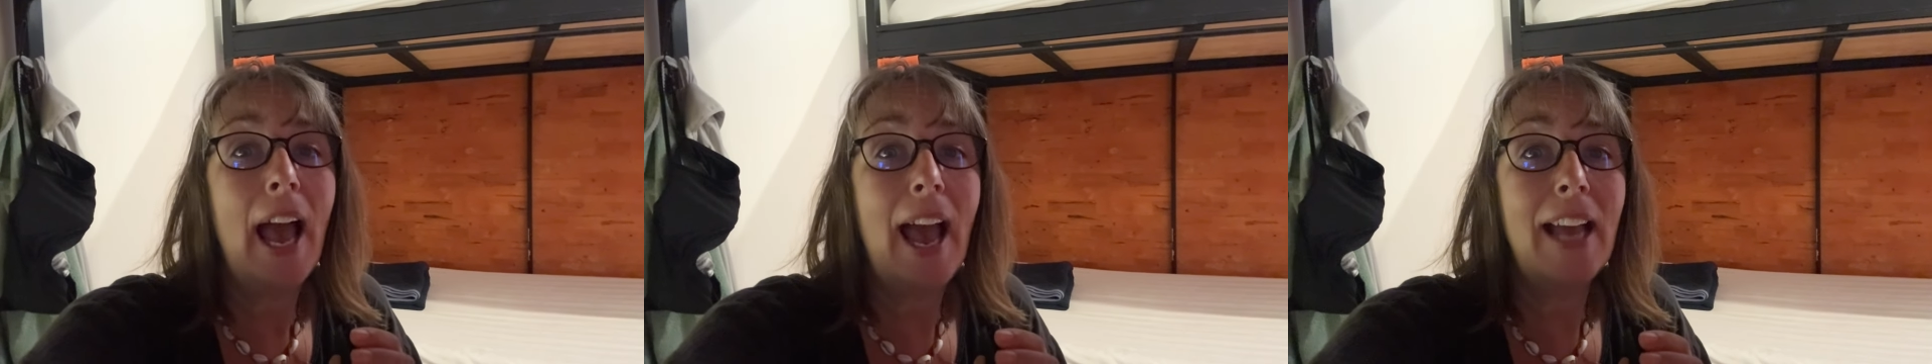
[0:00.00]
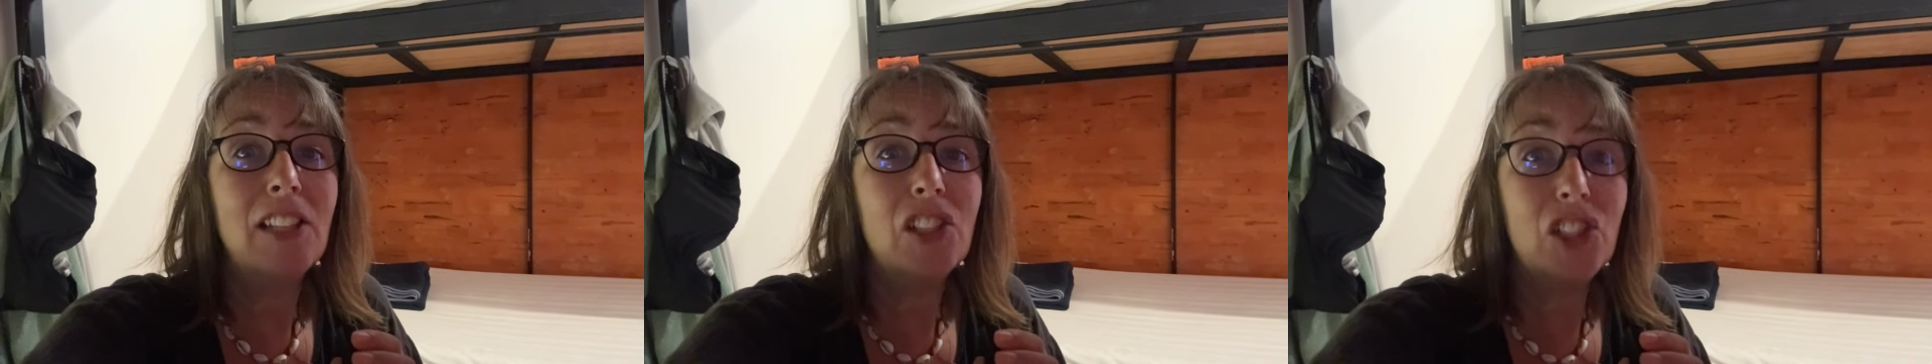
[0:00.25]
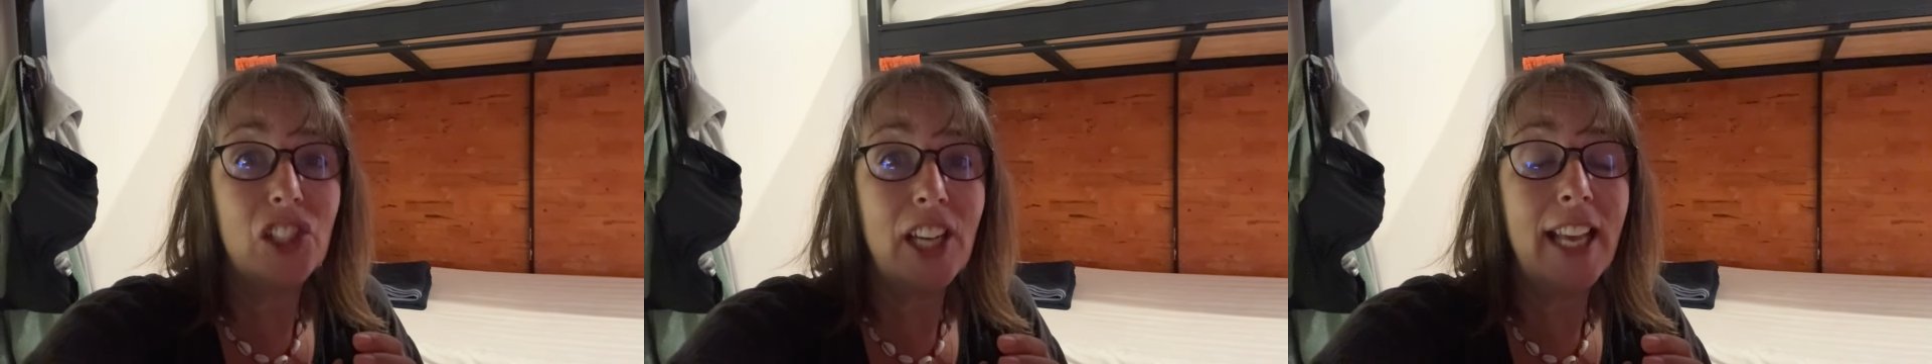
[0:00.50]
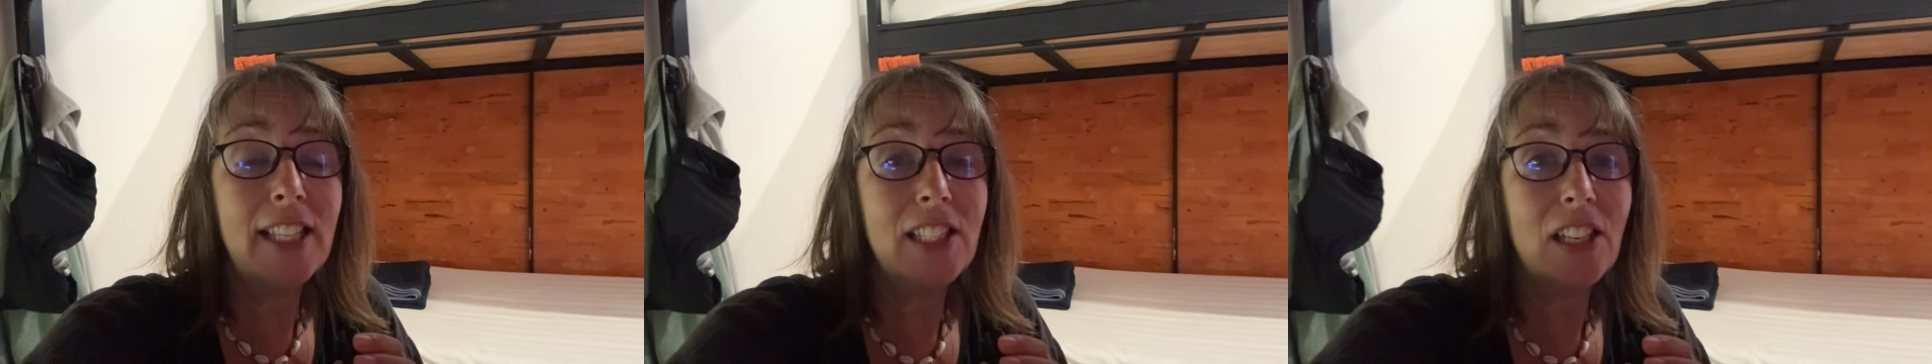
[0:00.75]
and
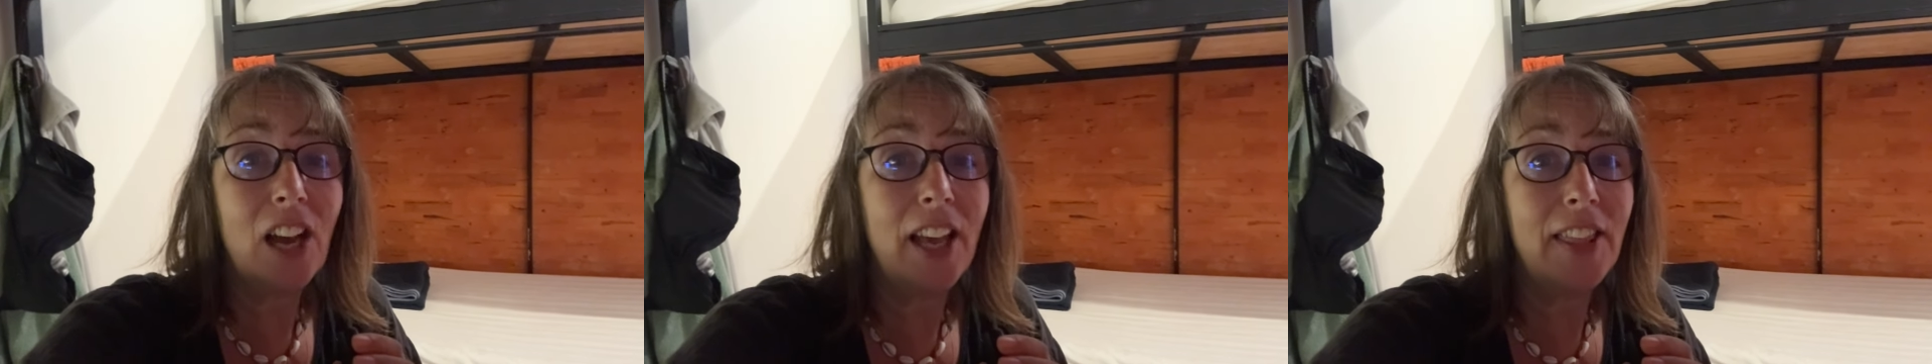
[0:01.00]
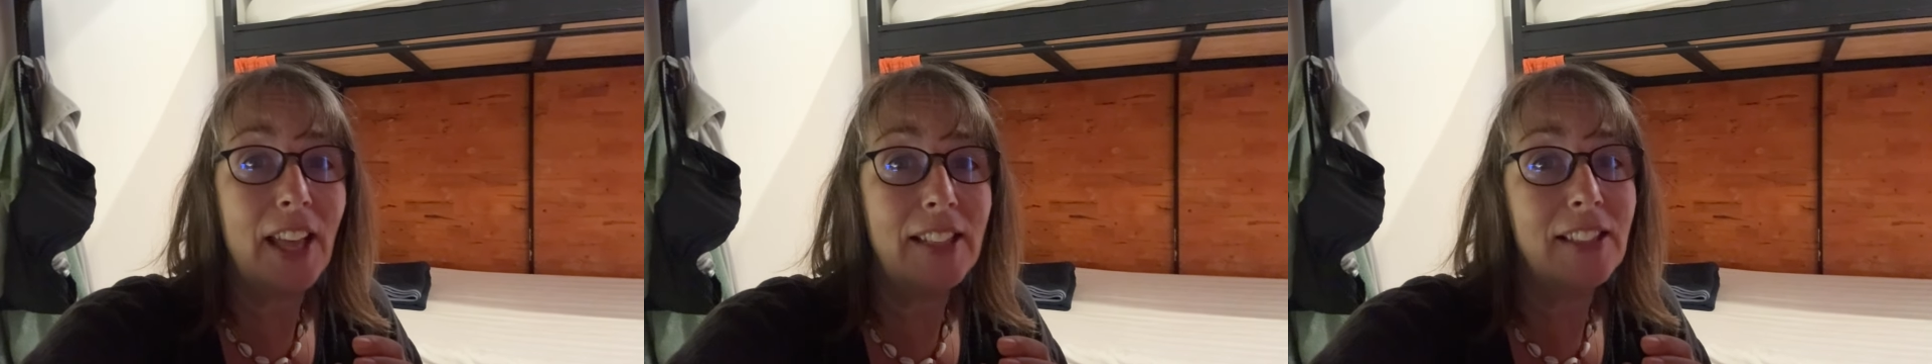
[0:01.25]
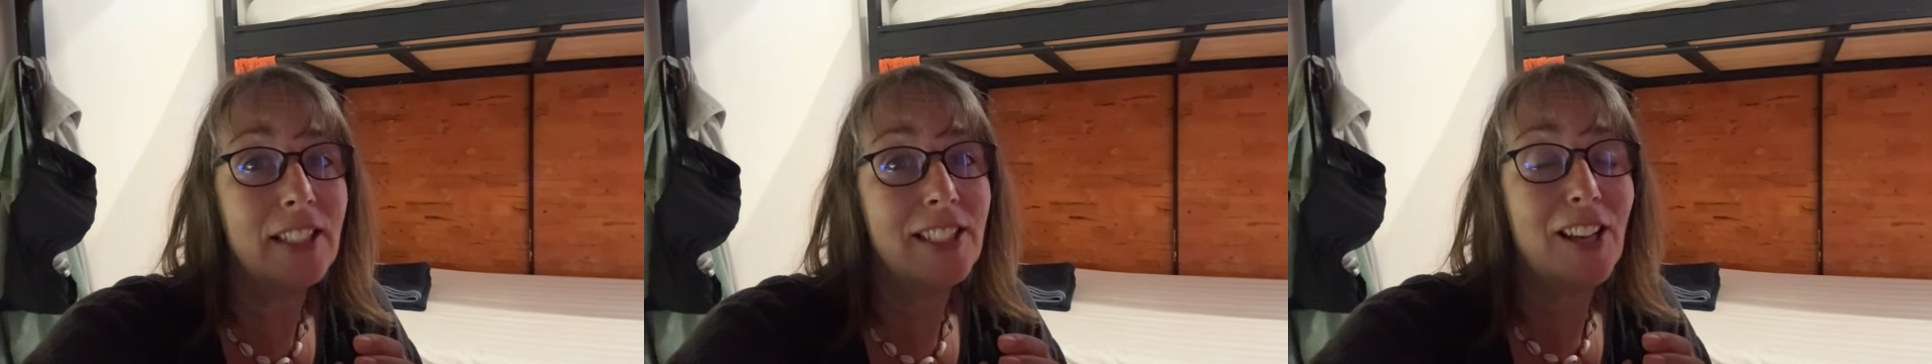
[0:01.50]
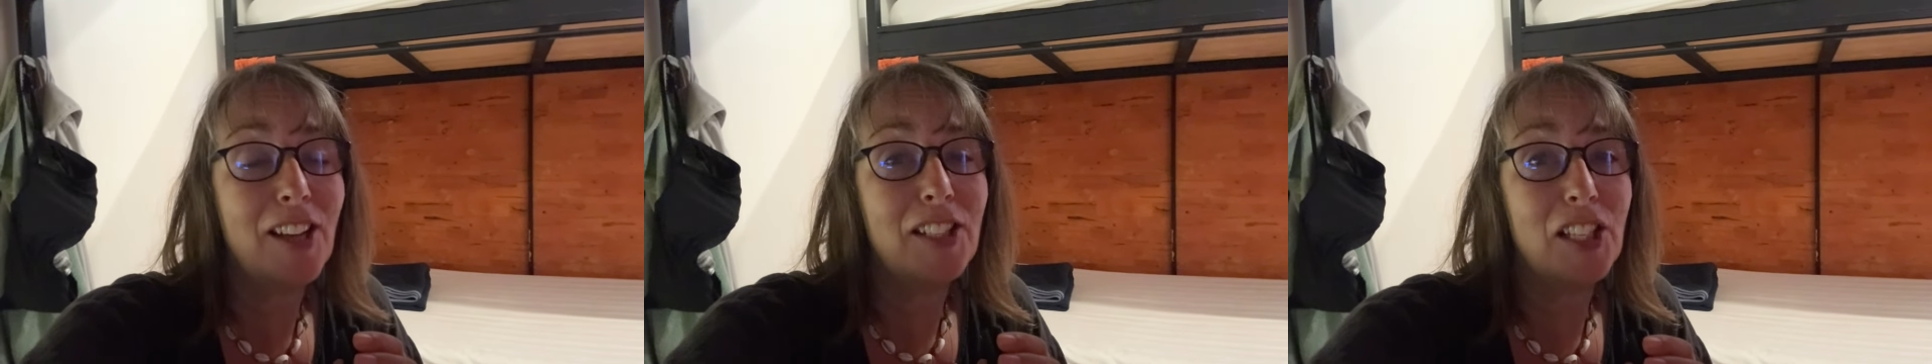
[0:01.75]
Sinead and I then
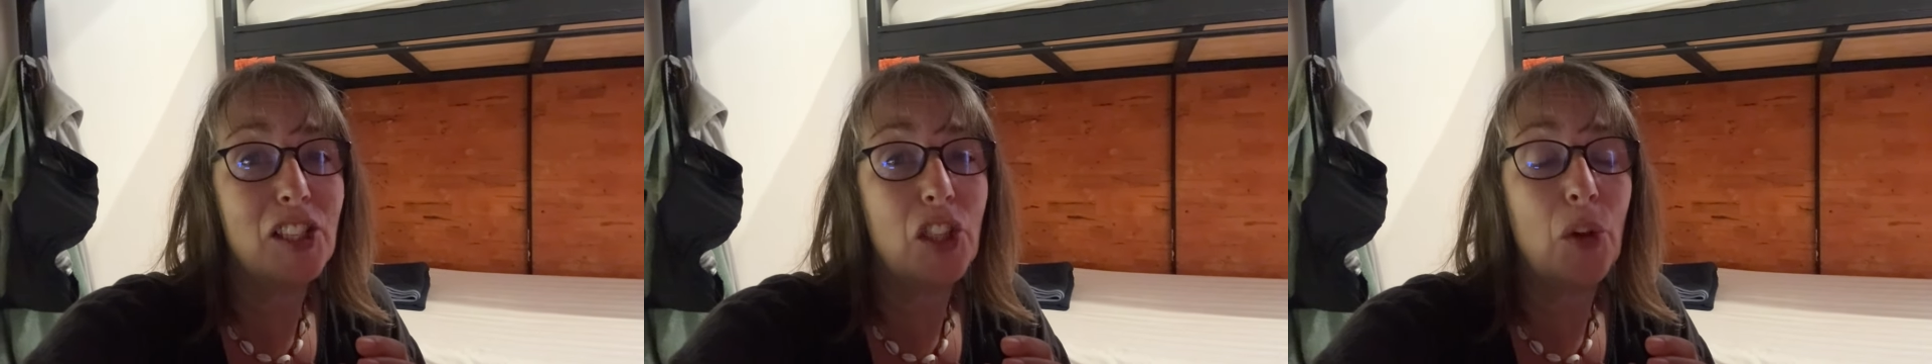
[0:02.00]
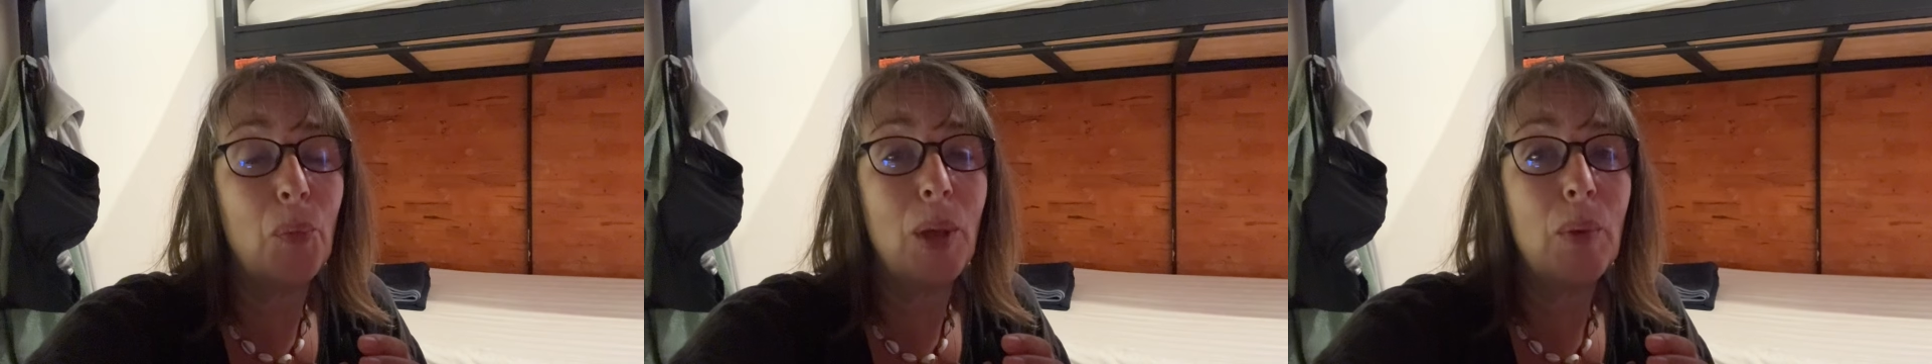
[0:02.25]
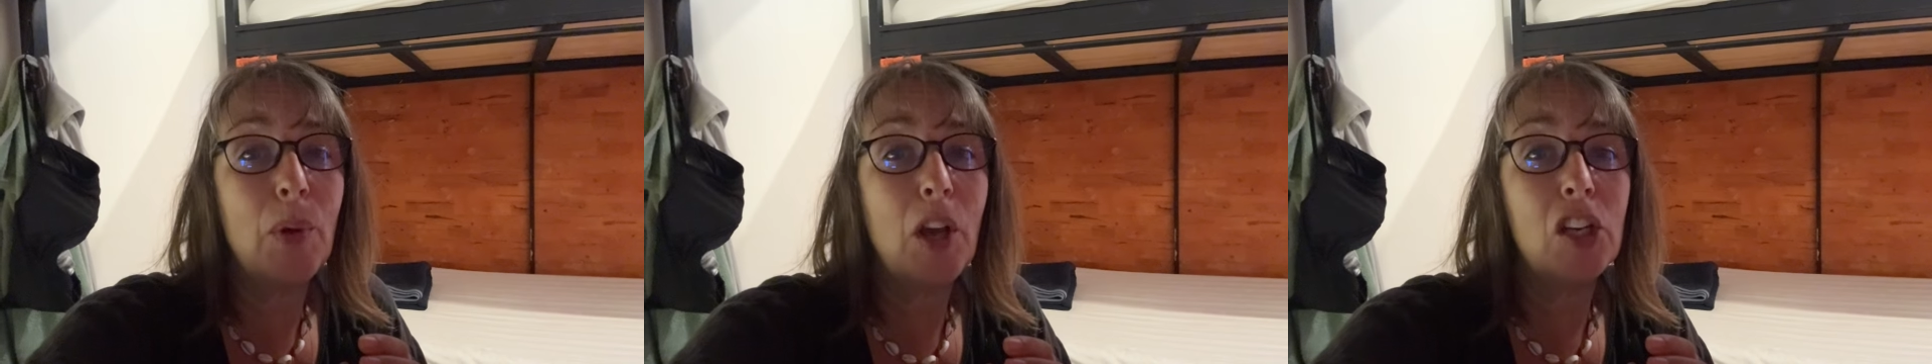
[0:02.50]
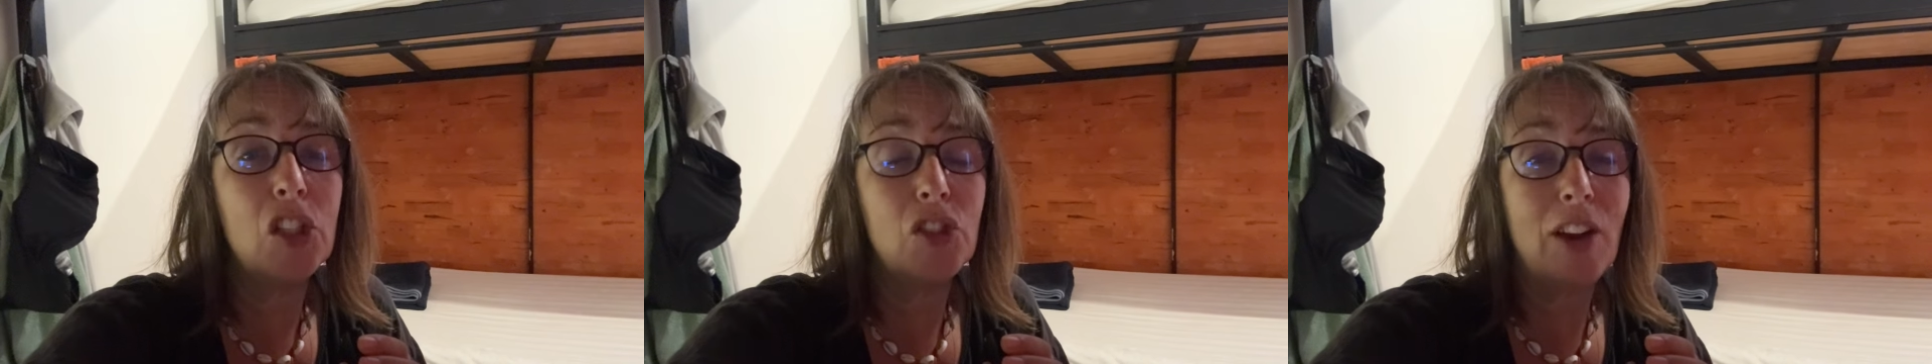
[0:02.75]
decided that we were
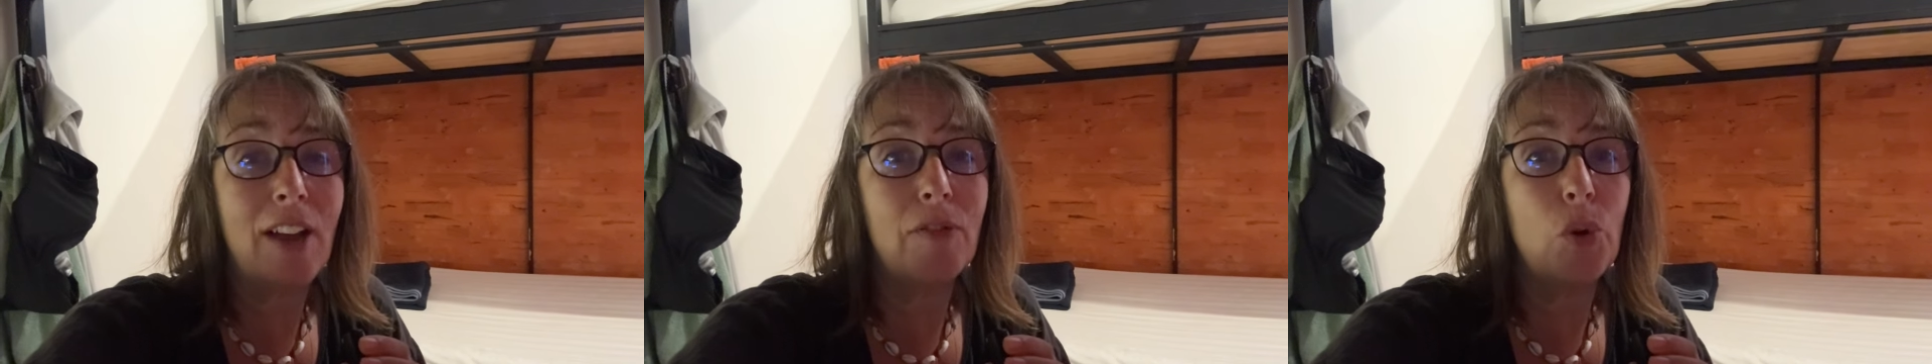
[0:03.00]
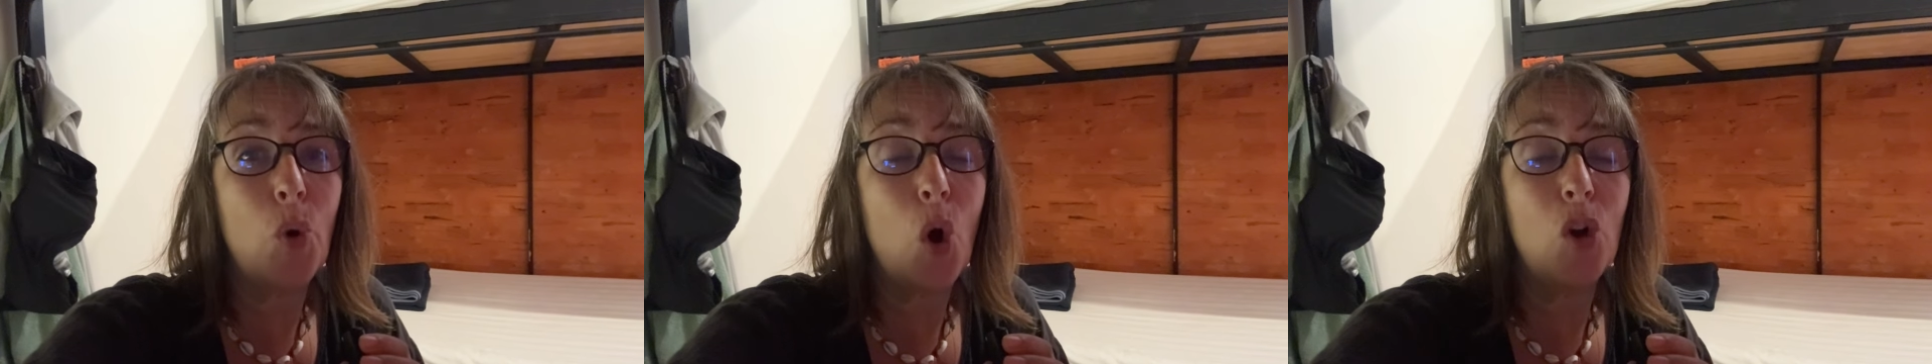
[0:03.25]
going to travel